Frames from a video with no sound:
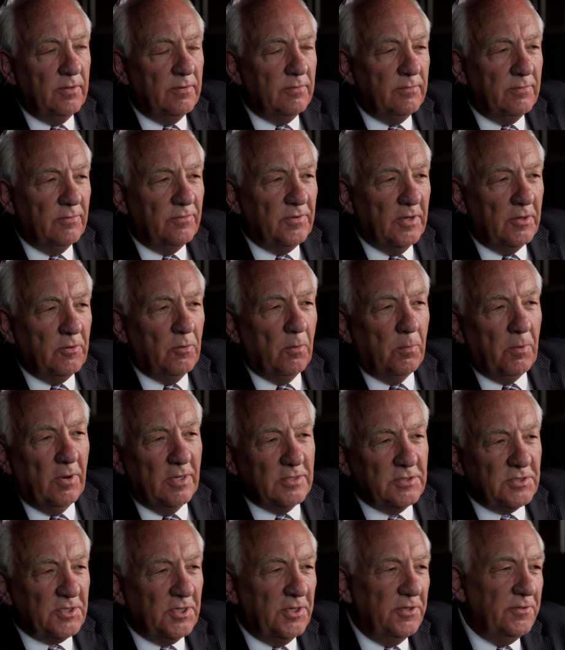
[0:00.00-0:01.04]
And federal
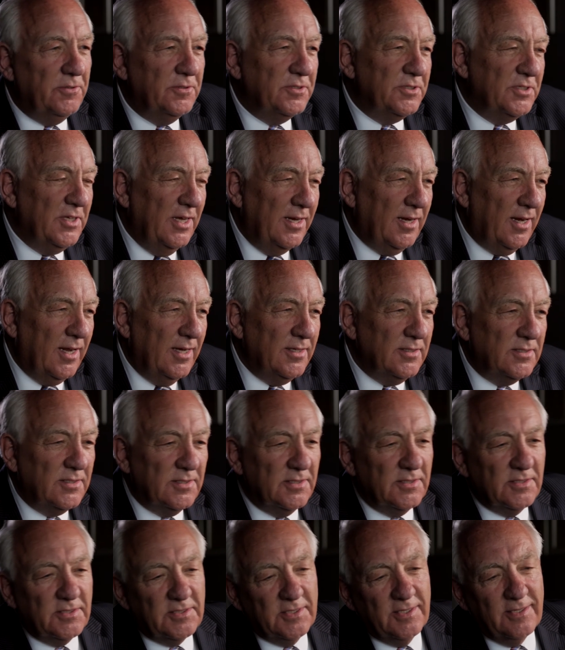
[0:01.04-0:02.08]
prosecutors take
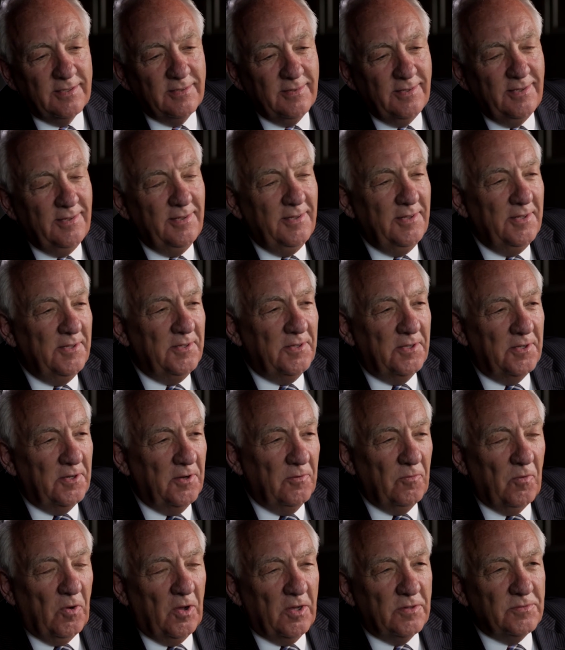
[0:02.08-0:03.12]
cases uh, that
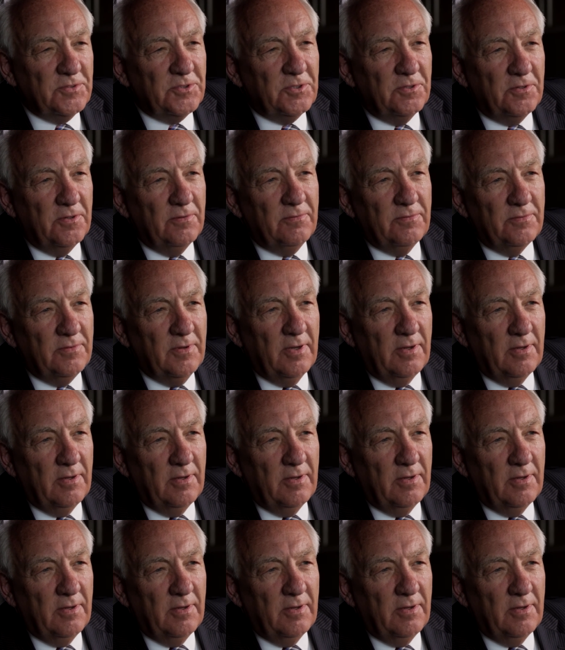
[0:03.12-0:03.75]
involve sort of,